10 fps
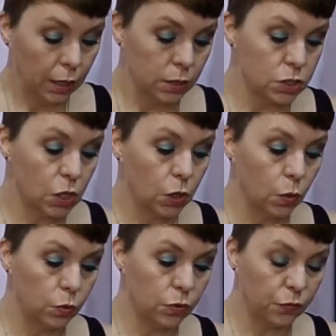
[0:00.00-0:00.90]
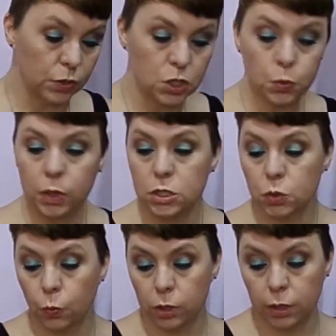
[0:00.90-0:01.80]
So the first ones
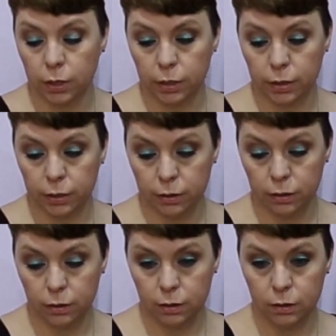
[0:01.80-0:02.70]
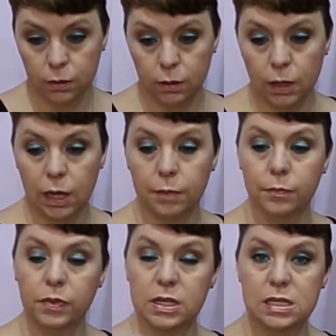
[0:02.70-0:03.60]
were
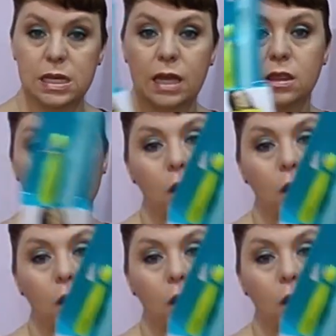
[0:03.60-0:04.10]
this set. They're all